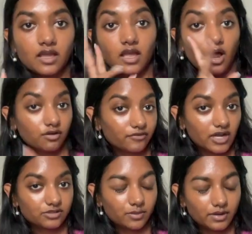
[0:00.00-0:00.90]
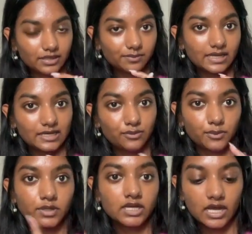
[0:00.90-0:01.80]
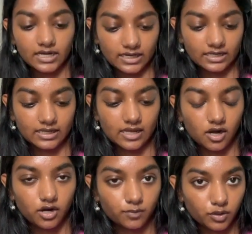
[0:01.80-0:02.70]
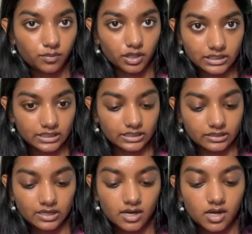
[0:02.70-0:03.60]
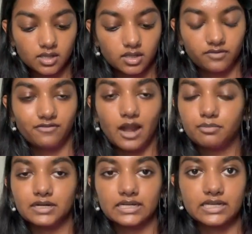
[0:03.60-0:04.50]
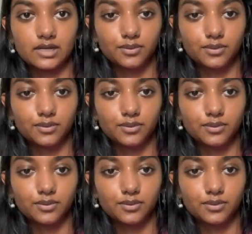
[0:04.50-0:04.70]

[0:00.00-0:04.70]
I don't know if you guys remember at the beginning when we were cutting or we're marking the fabric,